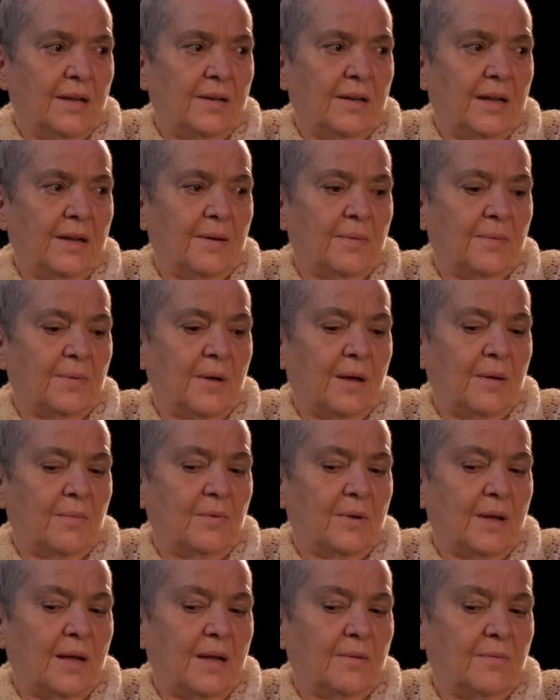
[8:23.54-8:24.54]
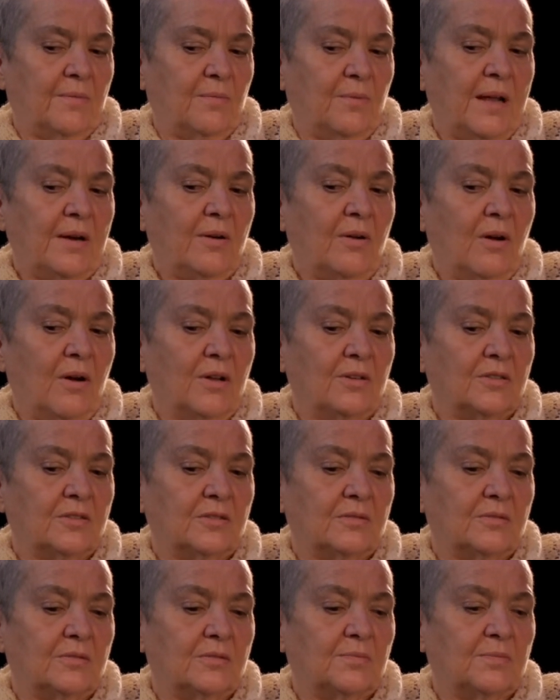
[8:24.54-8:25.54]
And I went on
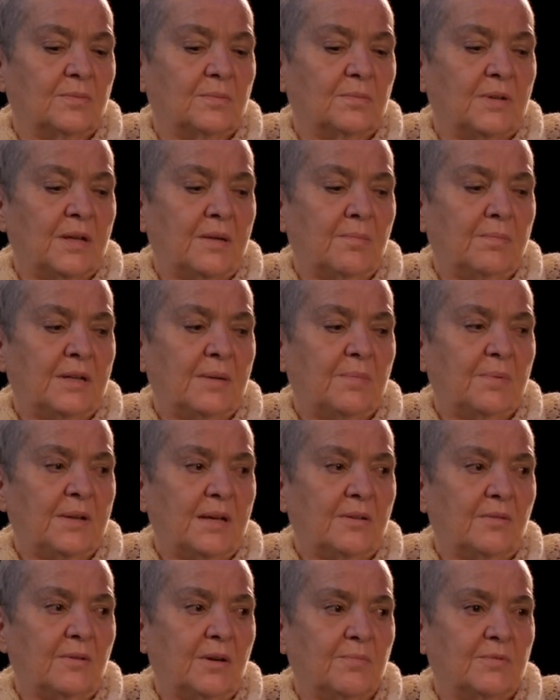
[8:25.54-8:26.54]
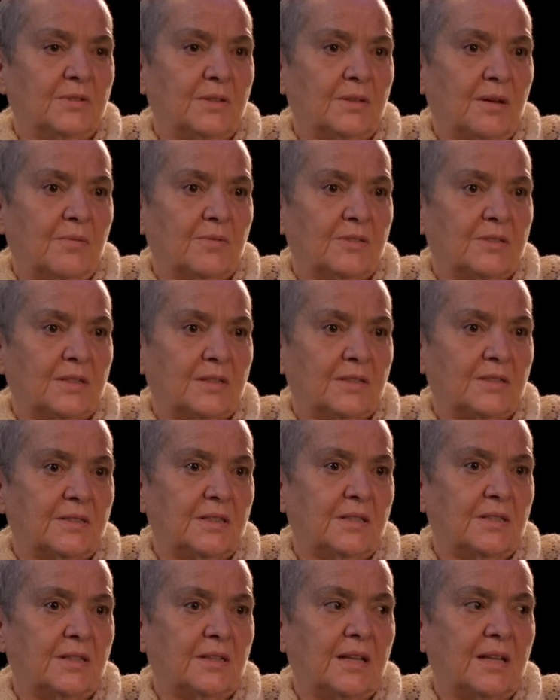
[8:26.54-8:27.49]
to play piano up till I was 16,